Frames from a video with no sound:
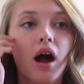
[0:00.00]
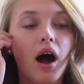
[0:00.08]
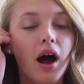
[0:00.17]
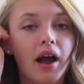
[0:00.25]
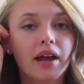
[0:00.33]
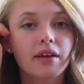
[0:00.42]

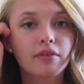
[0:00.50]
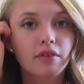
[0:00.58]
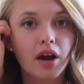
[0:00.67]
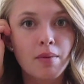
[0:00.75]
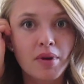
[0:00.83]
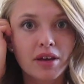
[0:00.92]
I
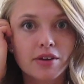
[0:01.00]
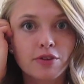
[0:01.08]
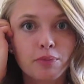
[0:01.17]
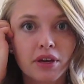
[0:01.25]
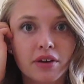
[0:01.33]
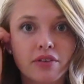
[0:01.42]
got my
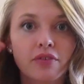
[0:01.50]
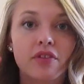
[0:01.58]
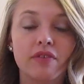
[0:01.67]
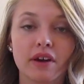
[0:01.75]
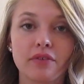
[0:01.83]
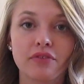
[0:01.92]
ears pierced
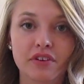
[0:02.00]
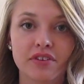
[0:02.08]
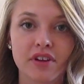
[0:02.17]
for the very first